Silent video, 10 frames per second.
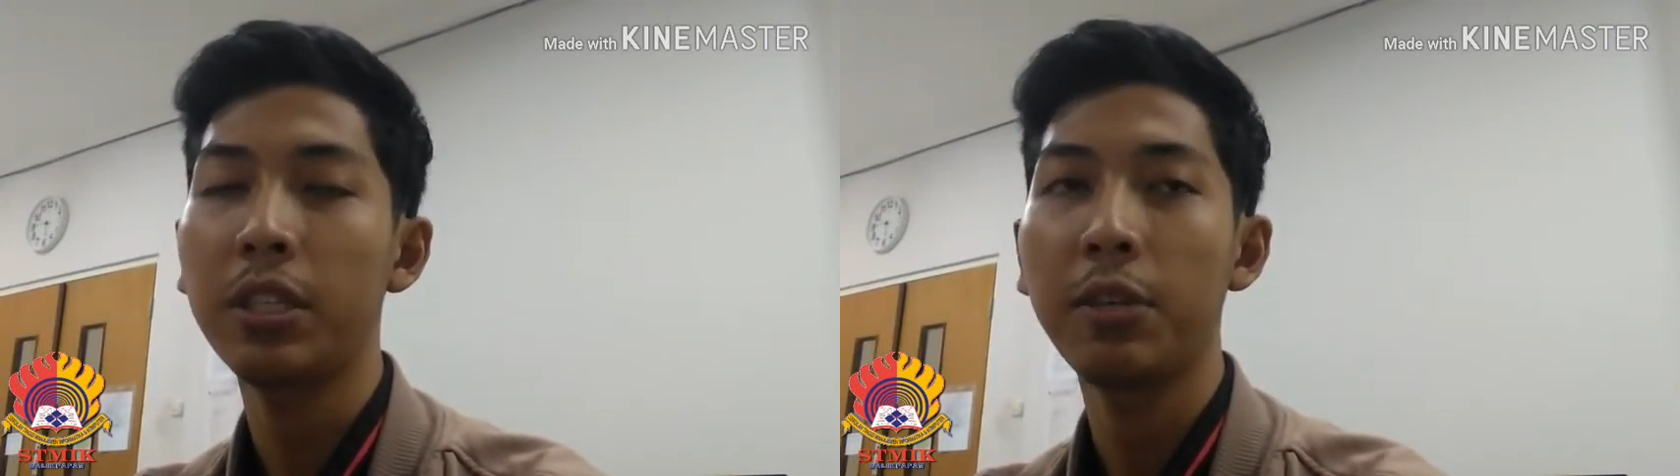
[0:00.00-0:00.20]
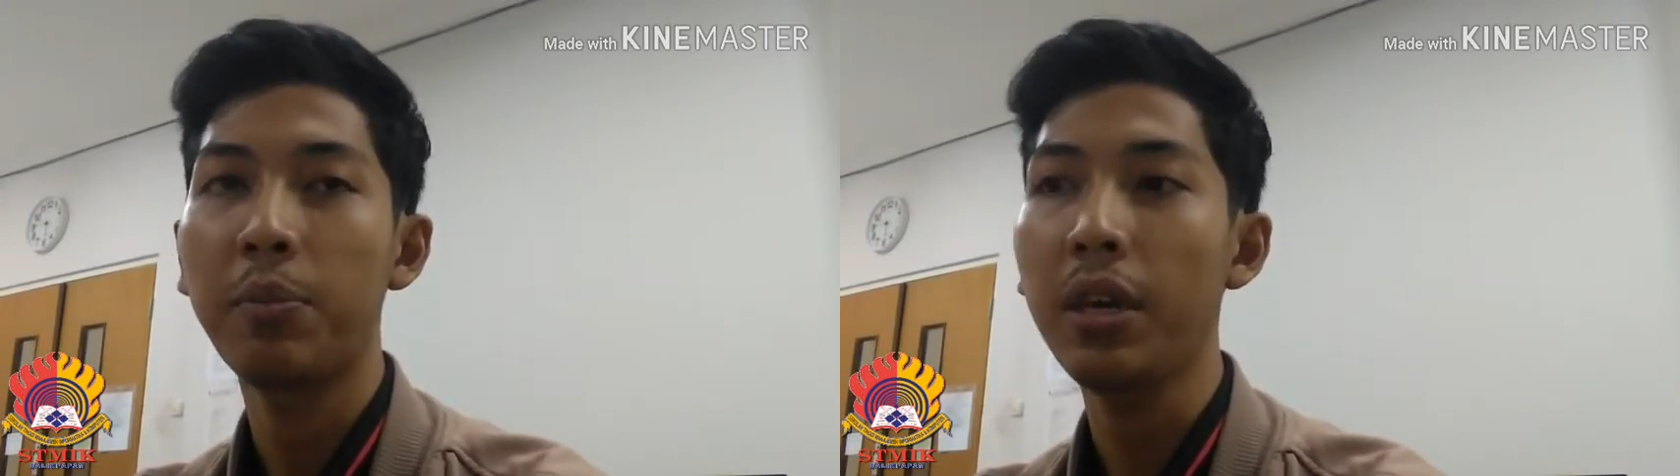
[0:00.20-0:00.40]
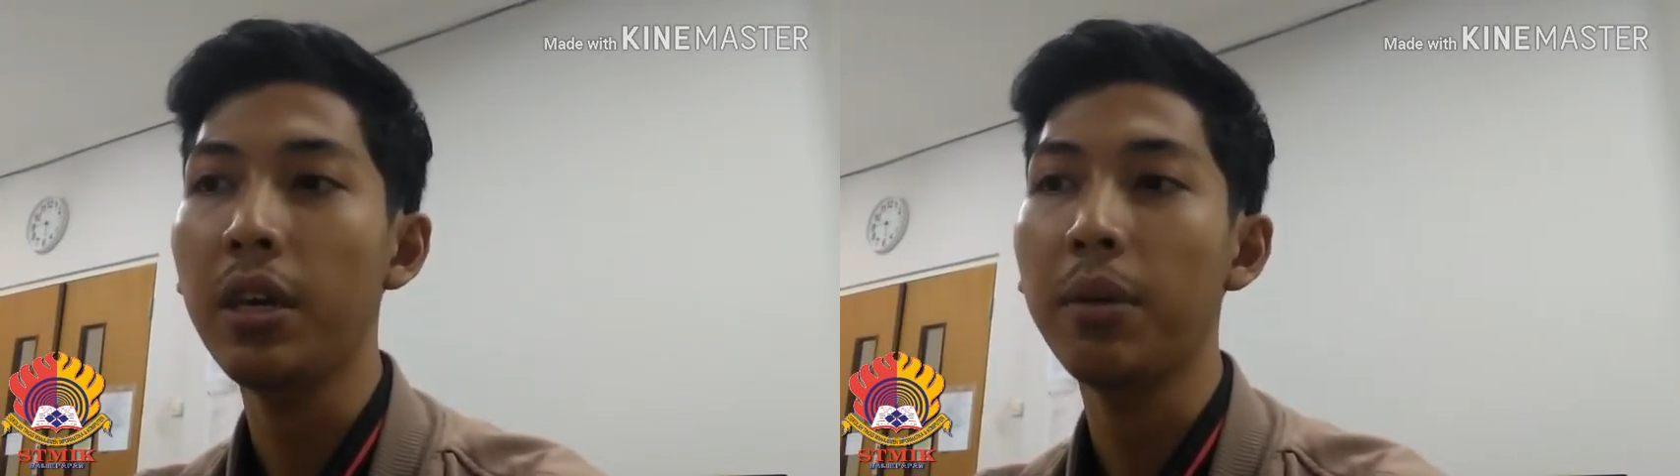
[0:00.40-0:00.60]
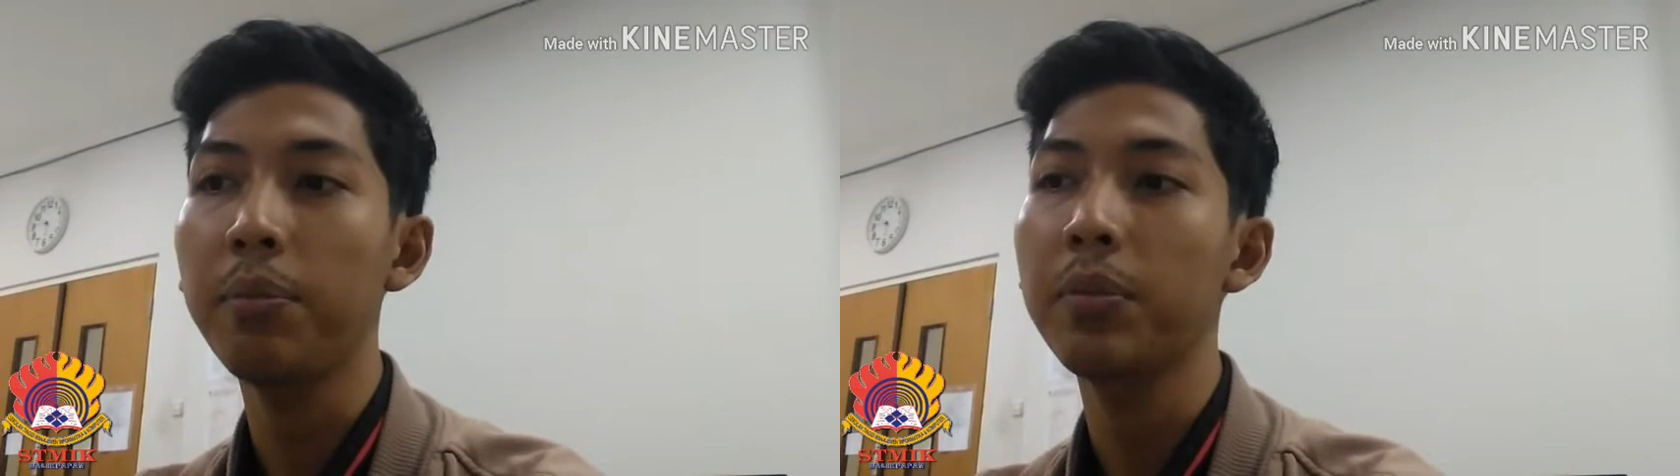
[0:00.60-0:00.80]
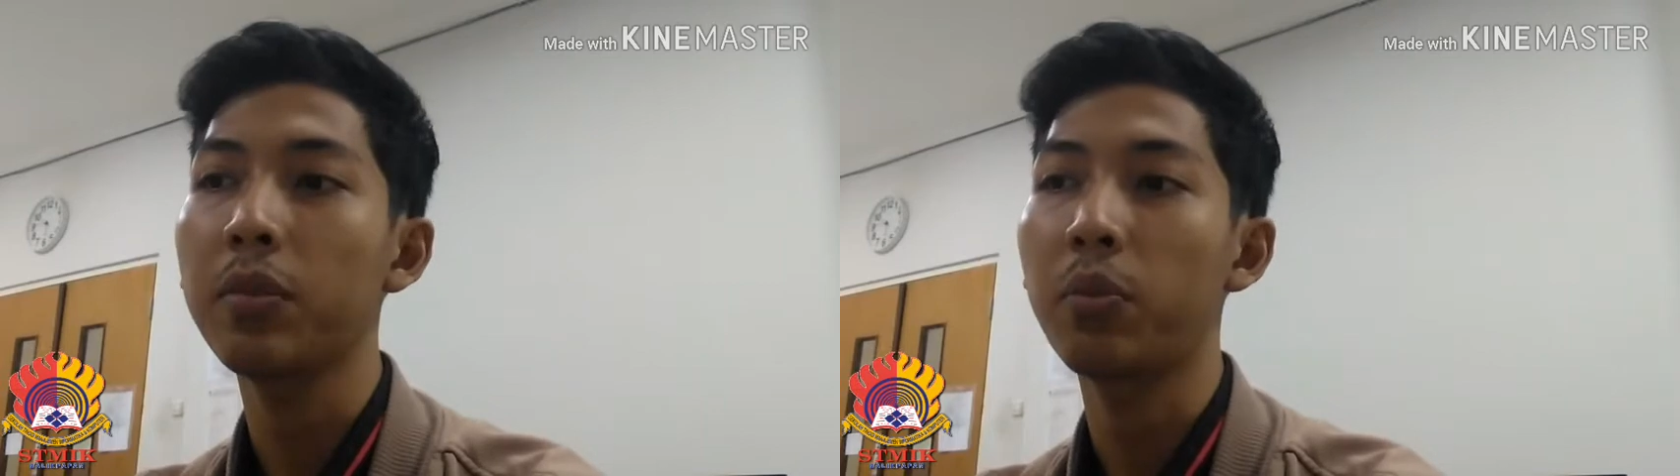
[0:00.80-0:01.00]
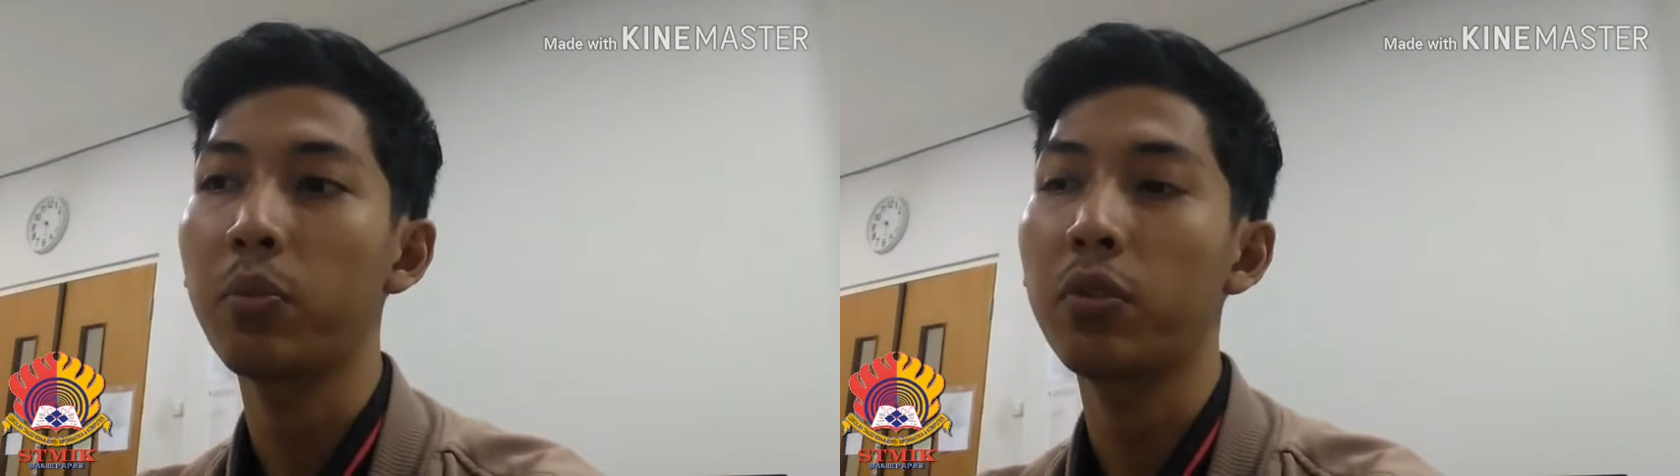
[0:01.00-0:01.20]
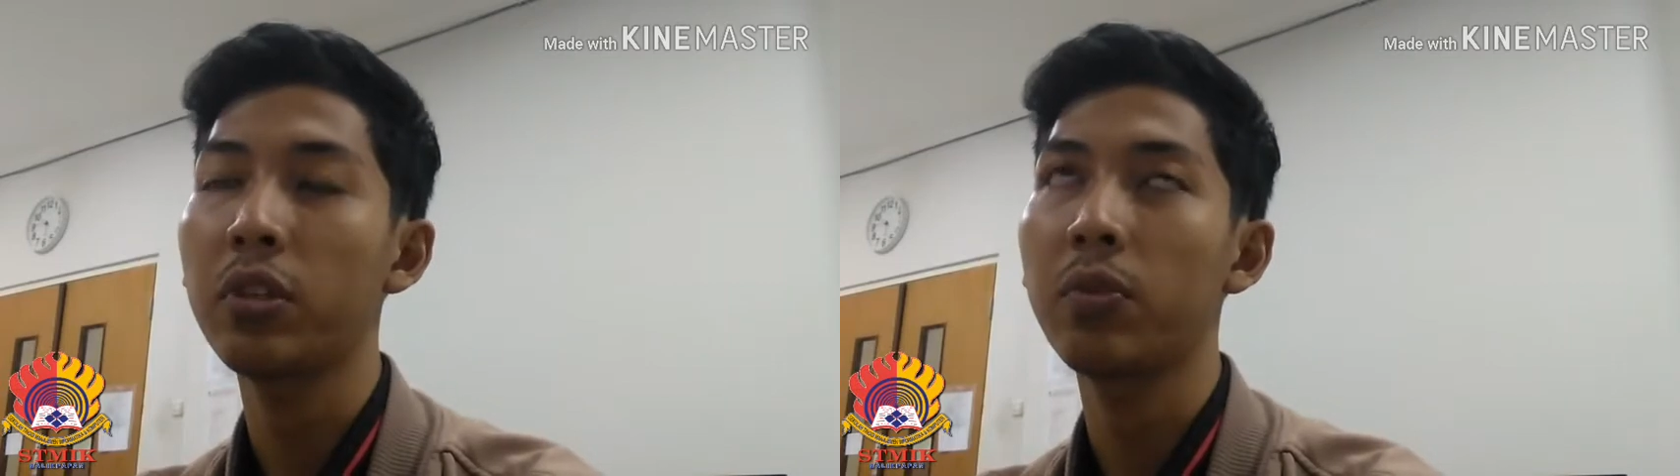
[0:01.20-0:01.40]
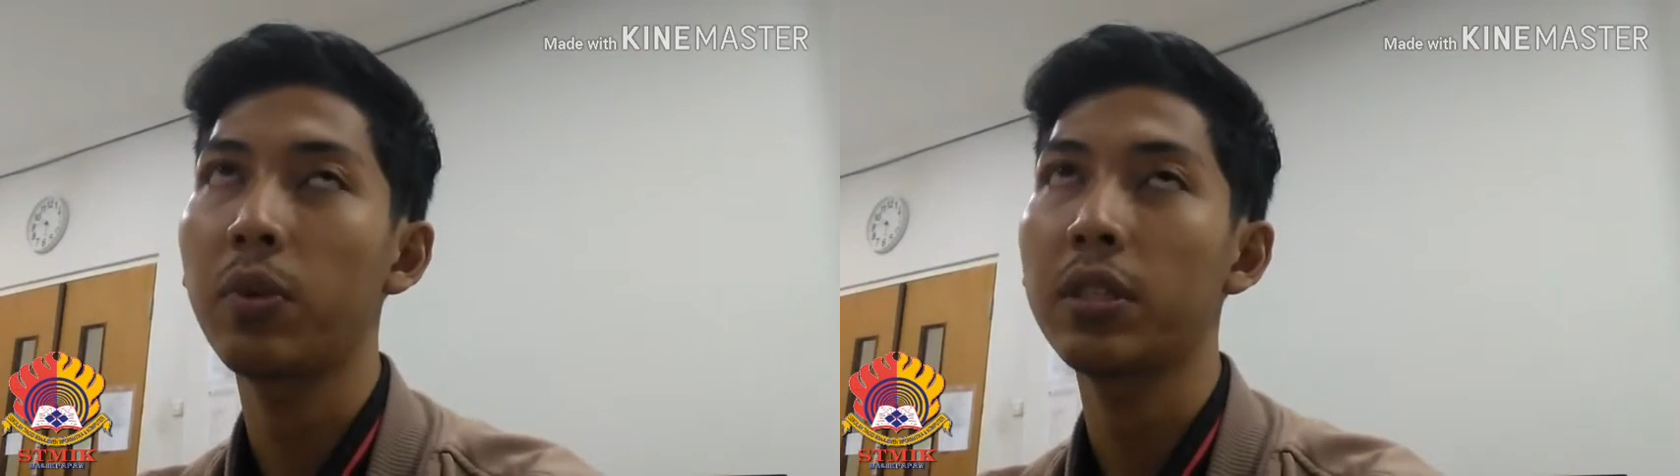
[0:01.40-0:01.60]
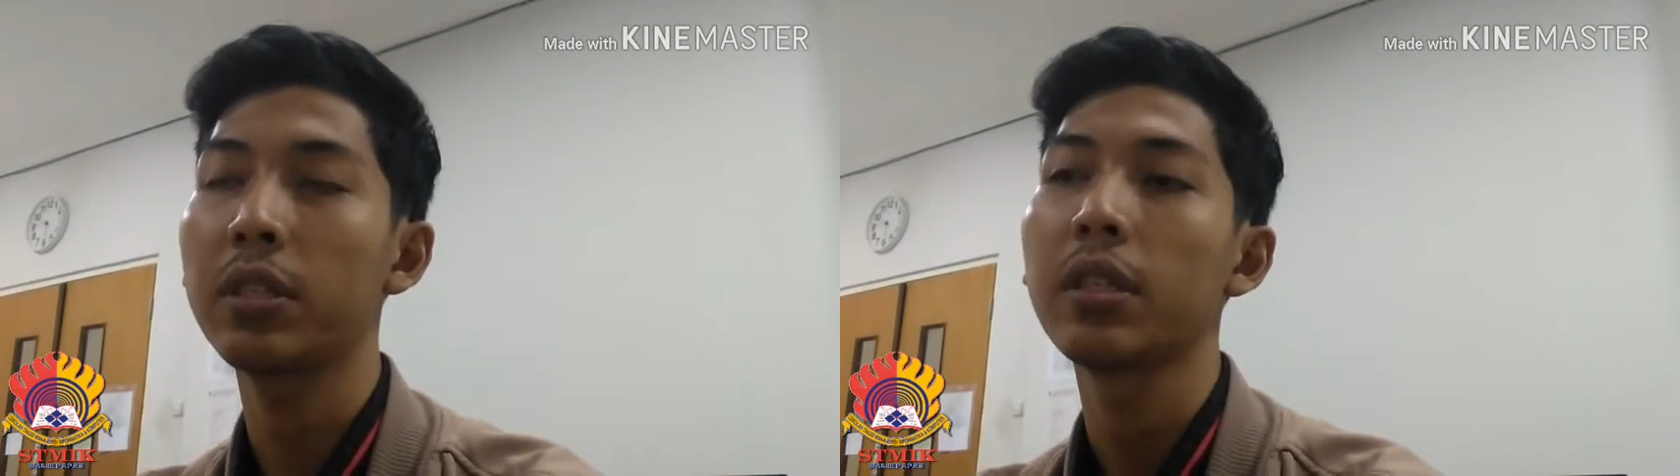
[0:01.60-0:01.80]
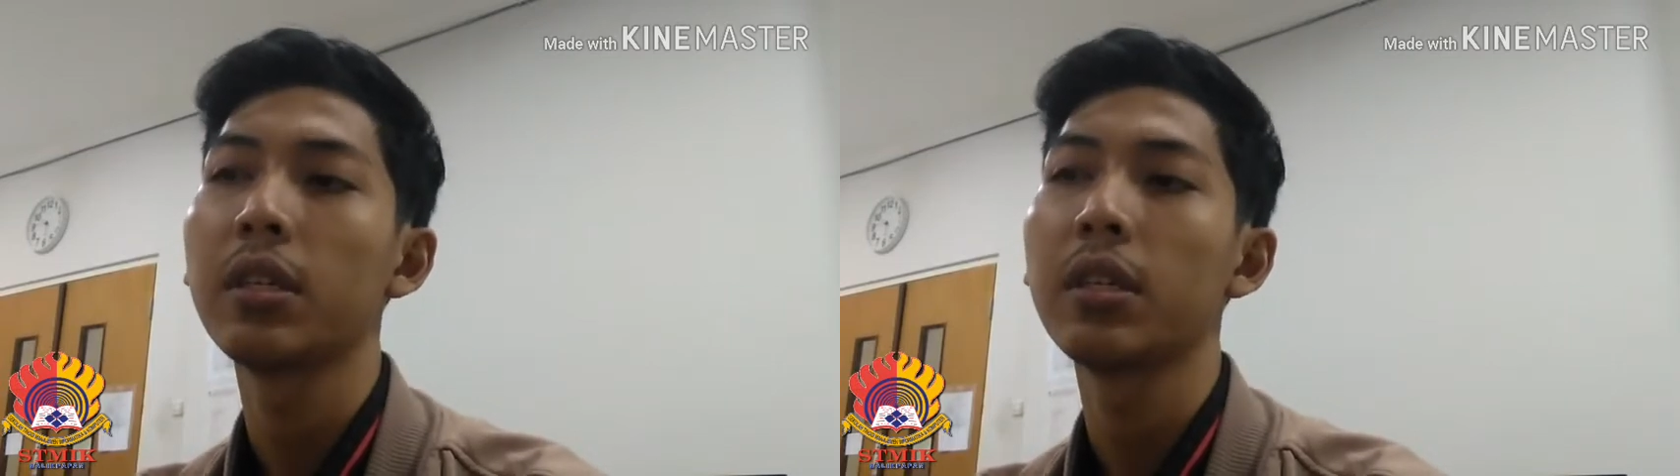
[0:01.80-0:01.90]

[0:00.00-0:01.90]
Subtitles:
with IBM computers but